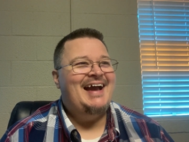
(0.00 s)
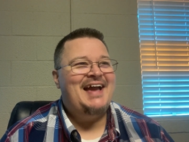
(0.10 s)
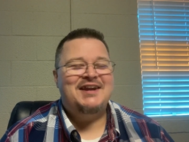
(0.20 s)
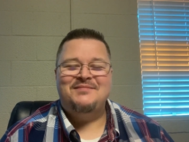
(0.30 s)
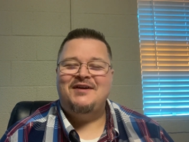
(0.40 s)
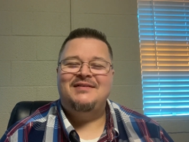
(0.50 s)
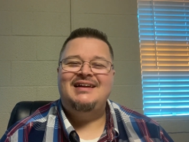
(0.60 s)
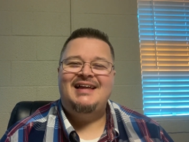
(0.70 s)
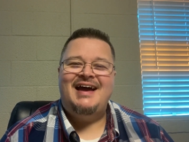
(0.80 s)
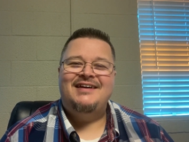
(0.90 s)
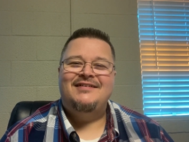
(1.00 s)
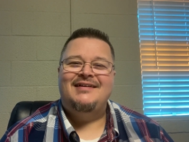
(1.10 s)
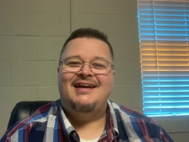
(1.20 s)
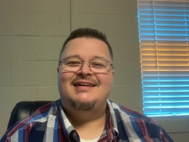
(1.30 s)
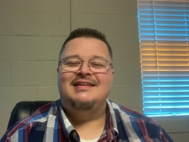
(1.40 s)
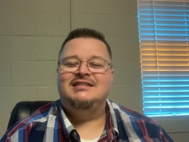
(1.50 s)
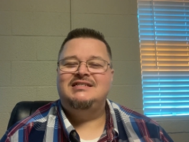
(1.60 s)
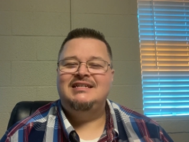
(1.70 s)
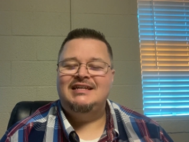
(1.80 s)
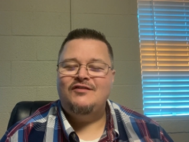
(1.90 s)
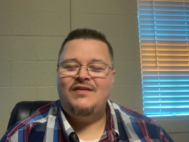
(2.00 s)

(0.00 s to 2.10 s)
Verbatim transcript: I got in my recliner, I cut the ceiling